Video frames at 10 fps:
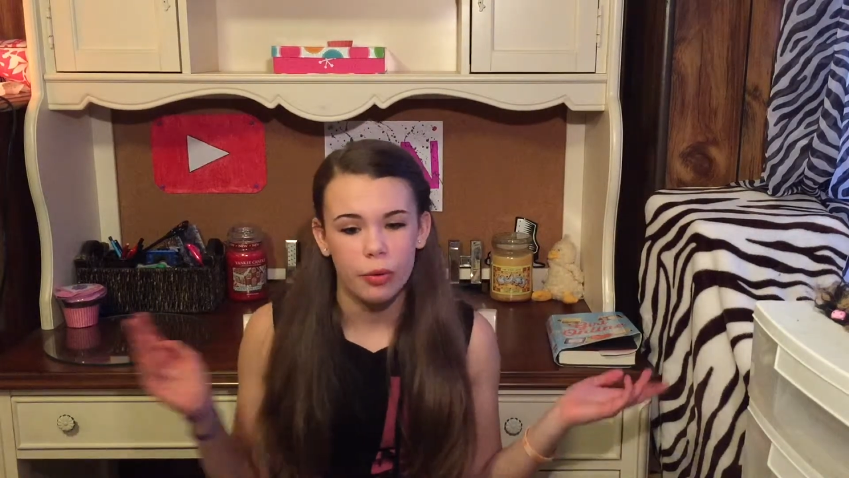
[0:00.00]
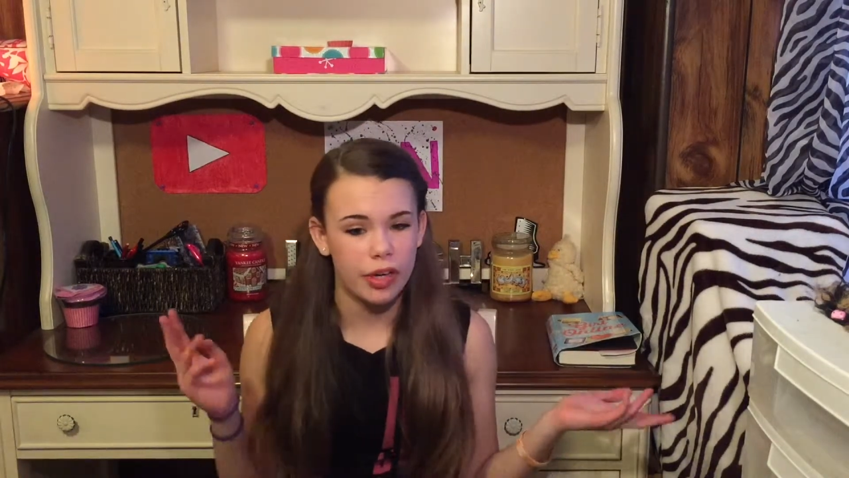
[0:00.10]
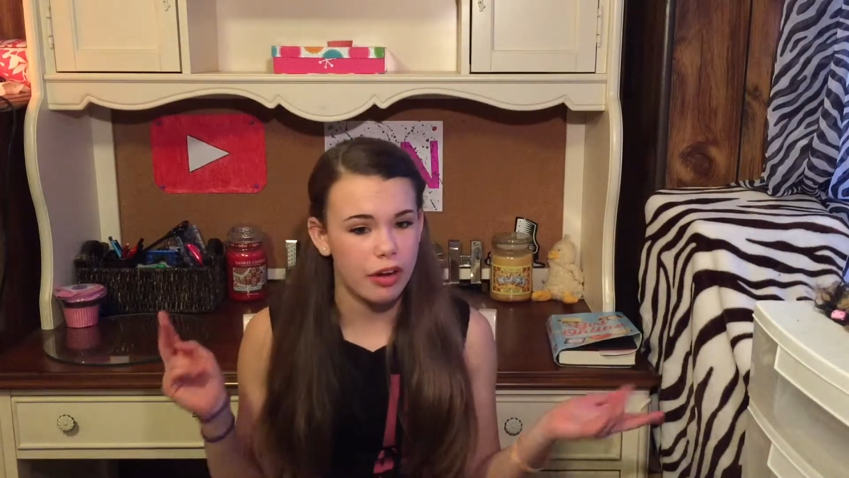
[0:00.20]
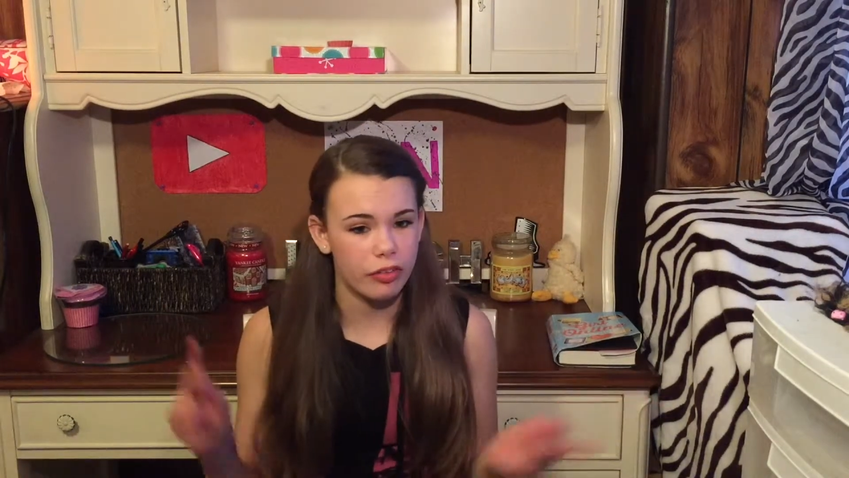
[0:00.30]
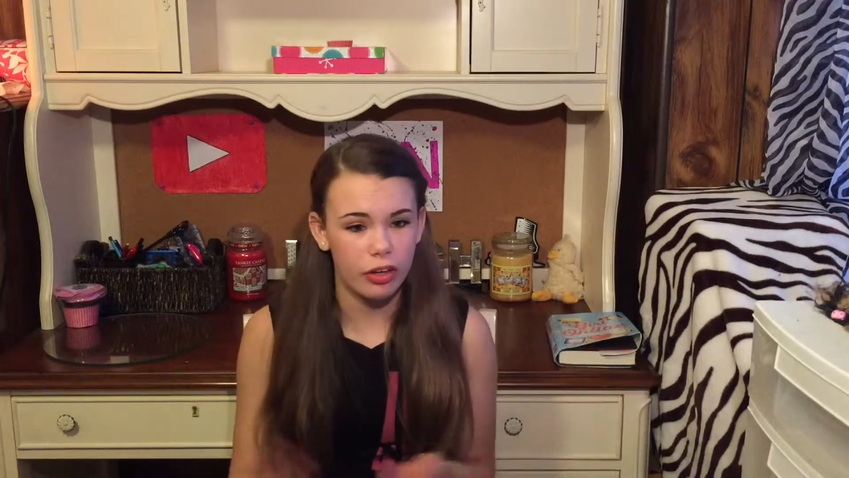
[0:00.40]
we
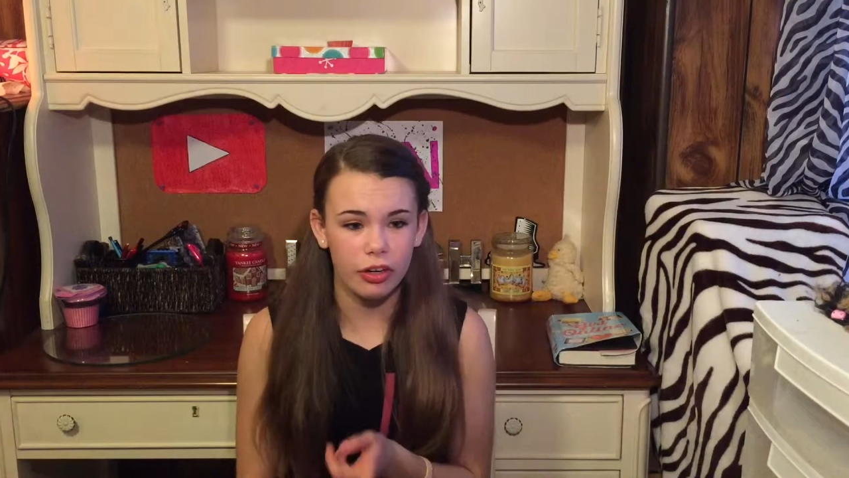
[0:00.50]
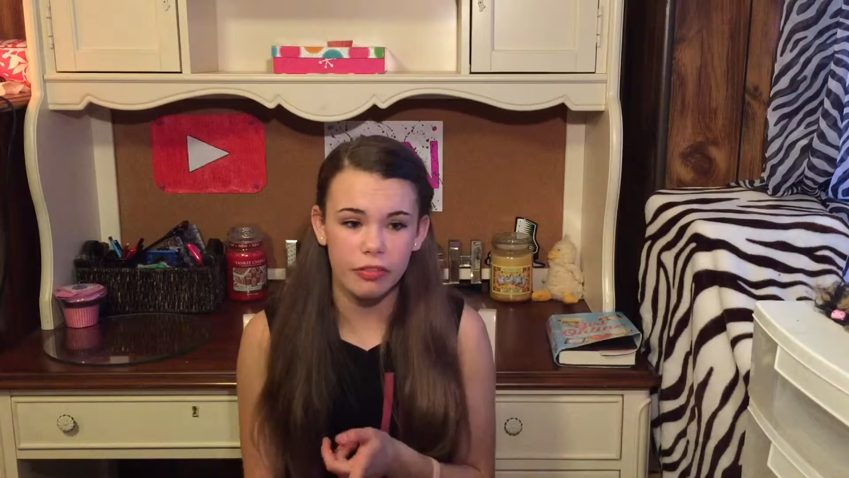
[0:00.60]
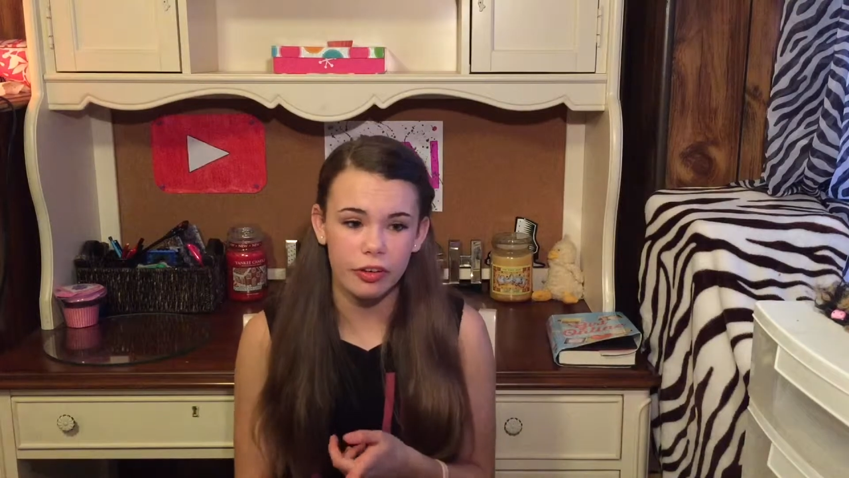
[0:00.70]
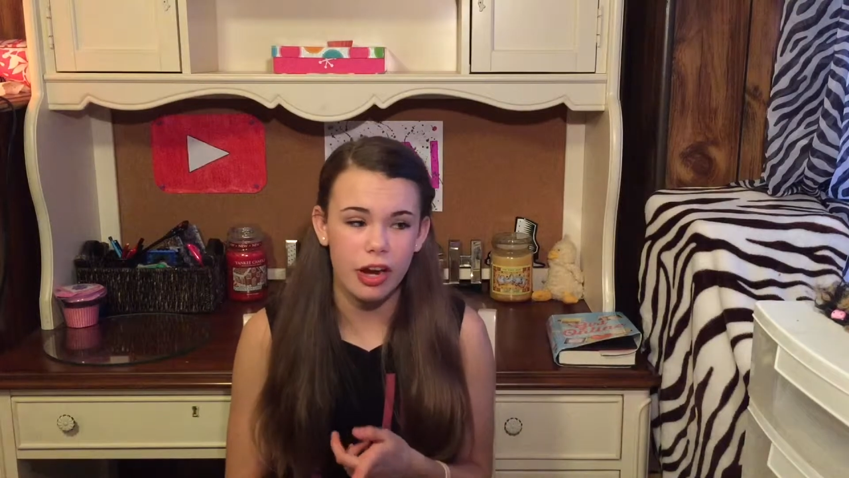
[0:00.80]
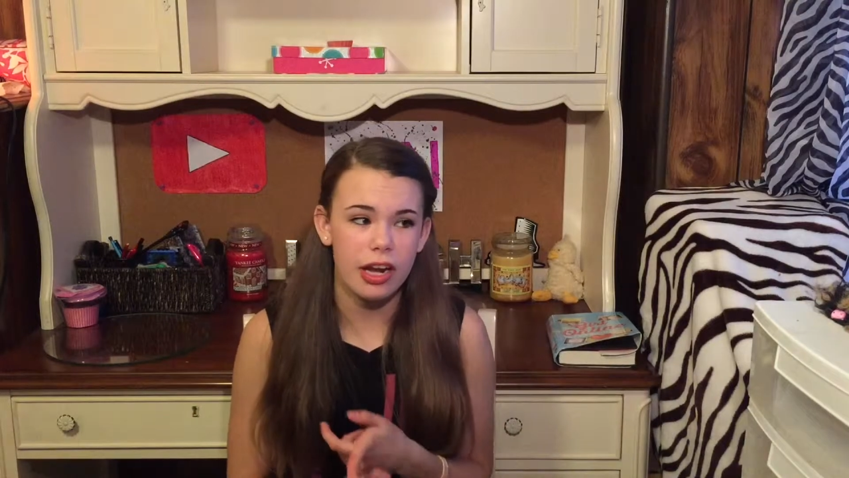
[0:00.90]
never heard
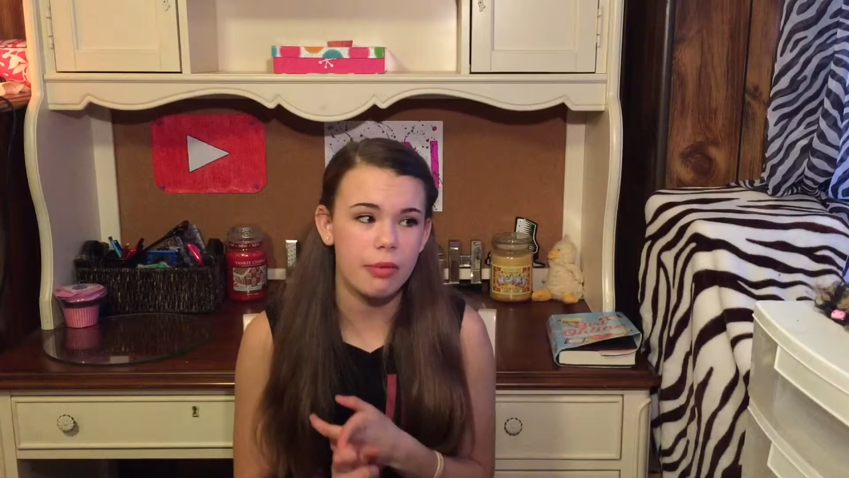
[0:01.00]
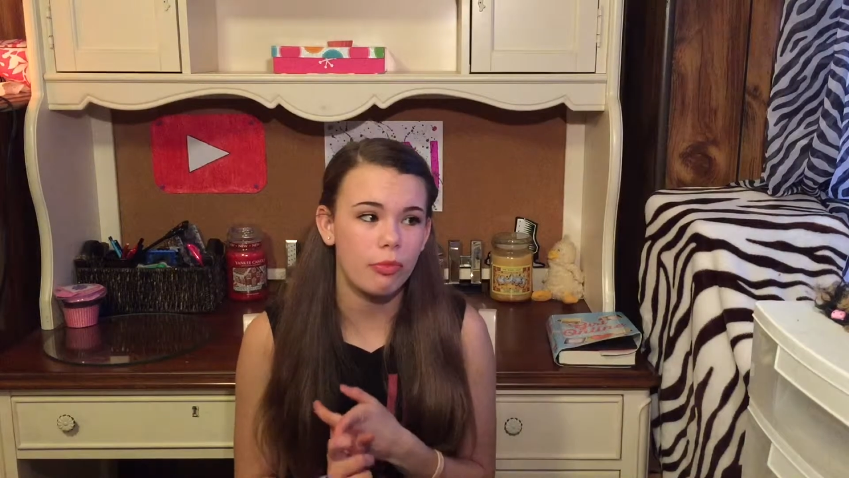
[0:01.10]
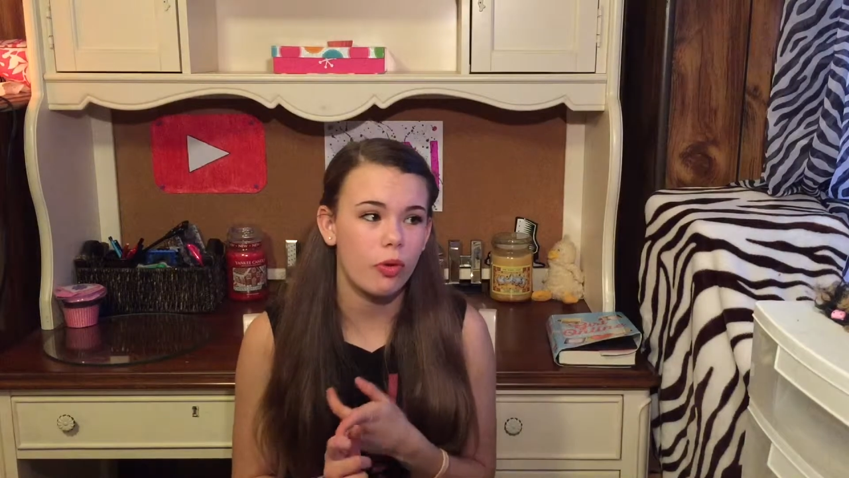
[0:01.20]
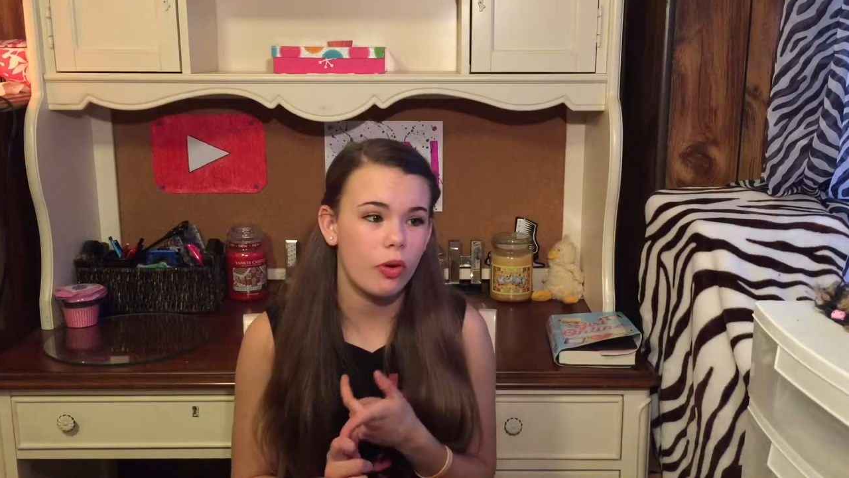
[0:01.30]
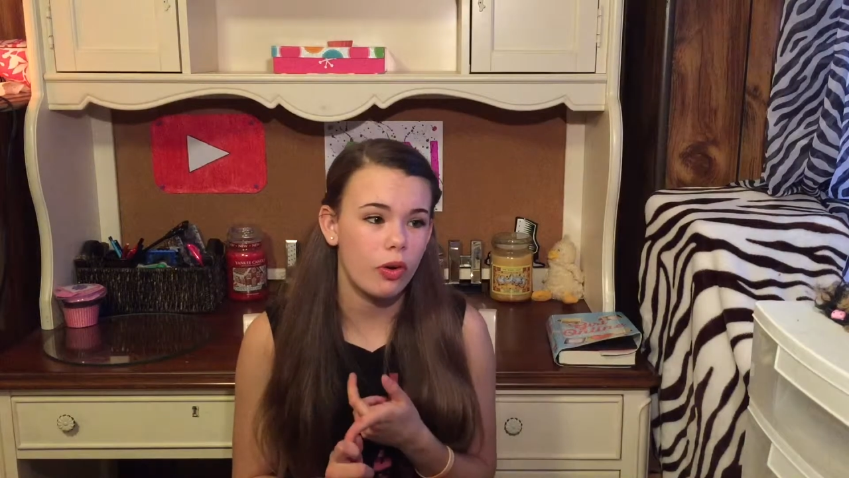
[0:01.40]
of her
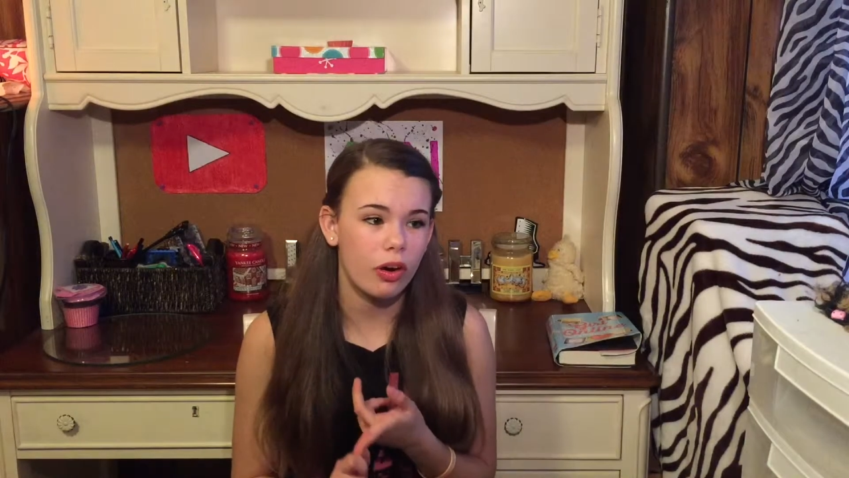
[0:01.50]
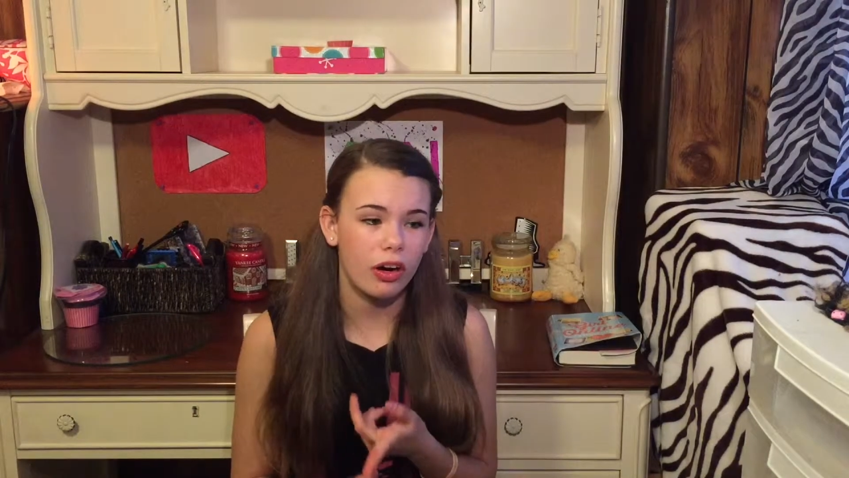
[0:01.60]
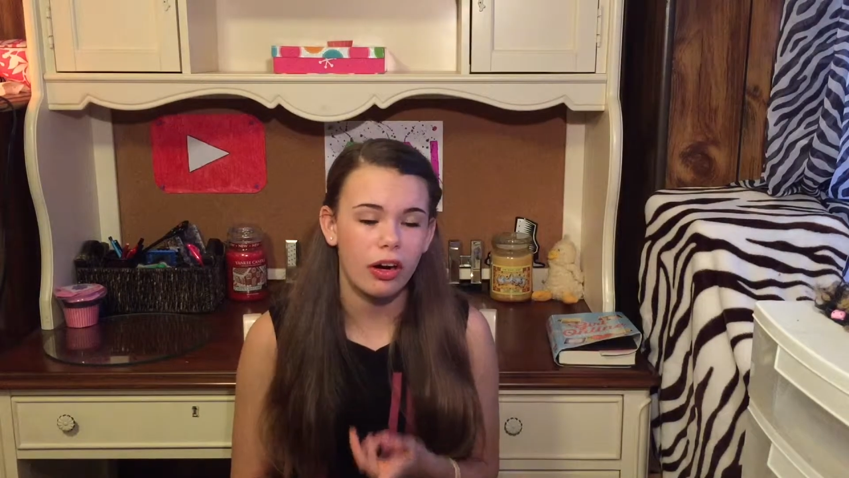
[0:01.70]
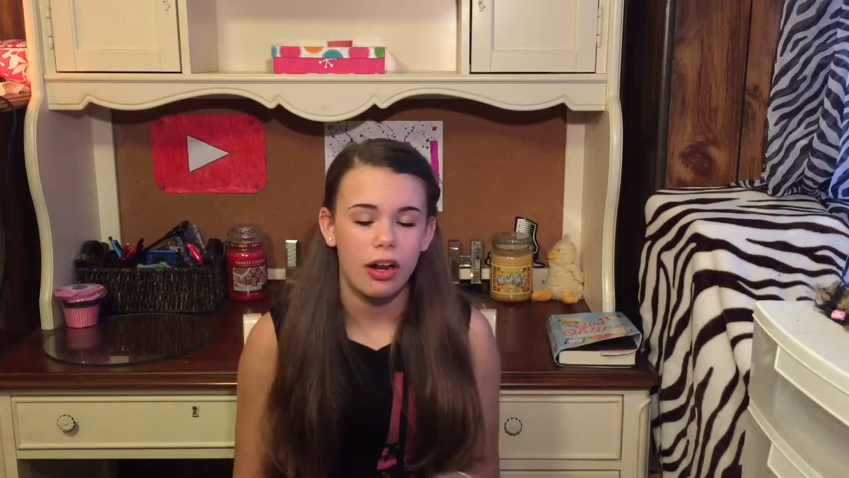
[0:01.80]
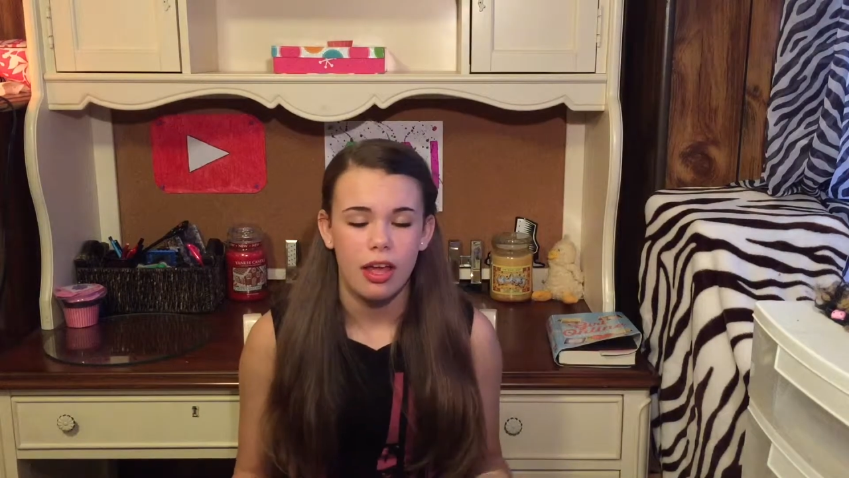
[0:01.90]

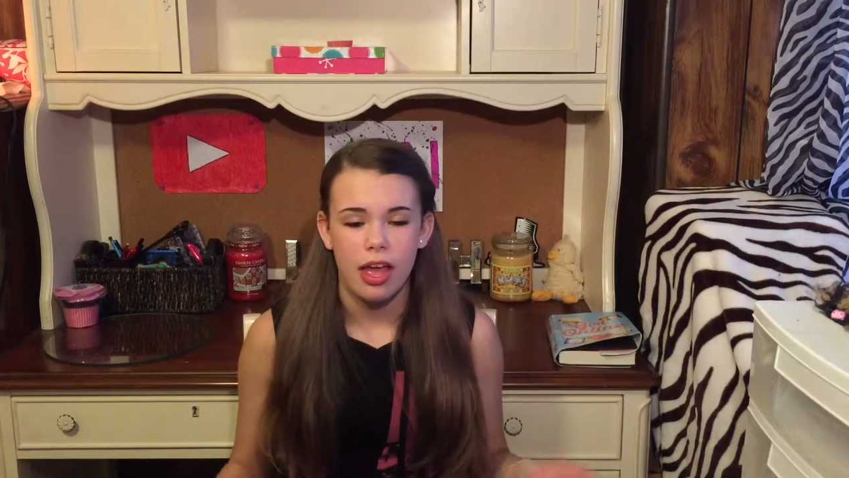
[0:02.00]
anymore,